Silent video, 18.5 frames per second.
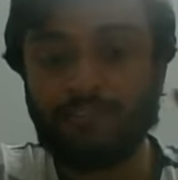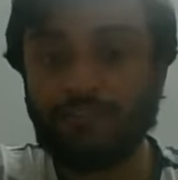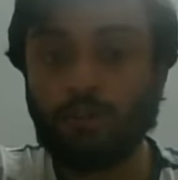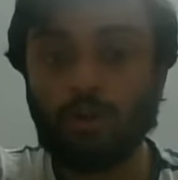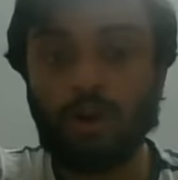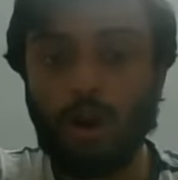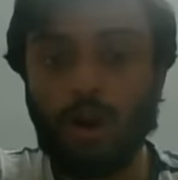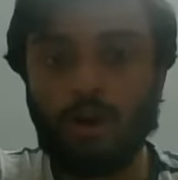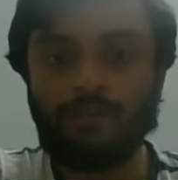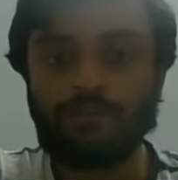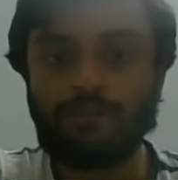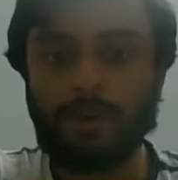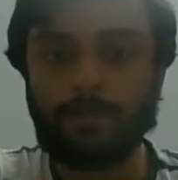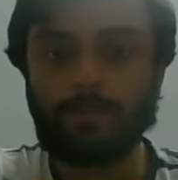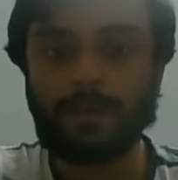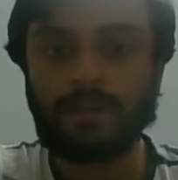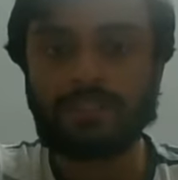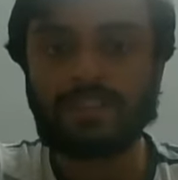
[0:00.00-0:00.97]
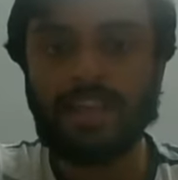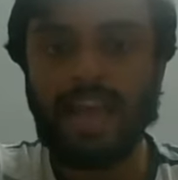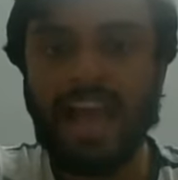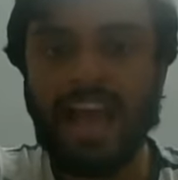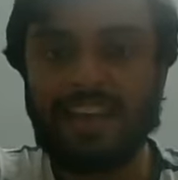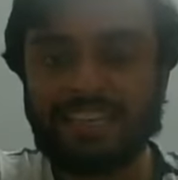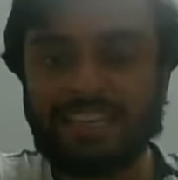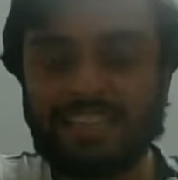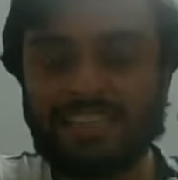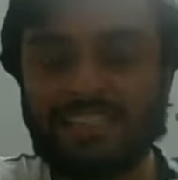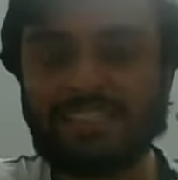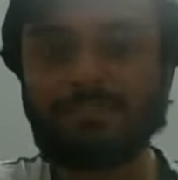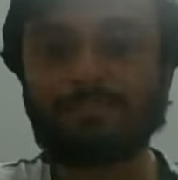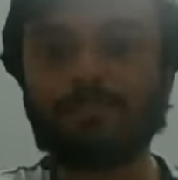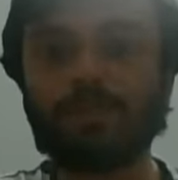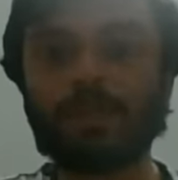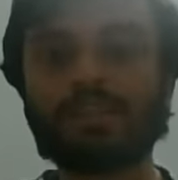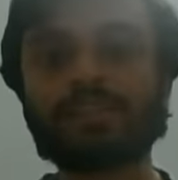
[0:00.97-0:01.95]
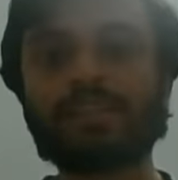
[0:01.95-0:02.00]
full of weapons, and it
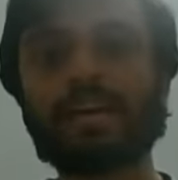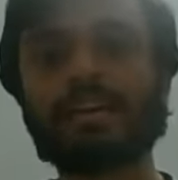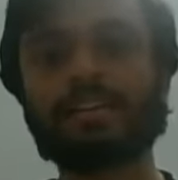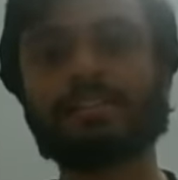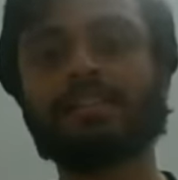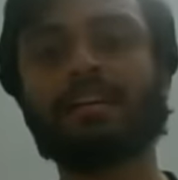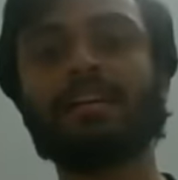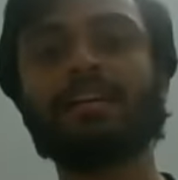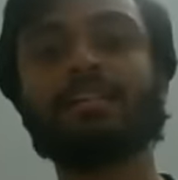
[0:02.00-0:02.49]
symbolized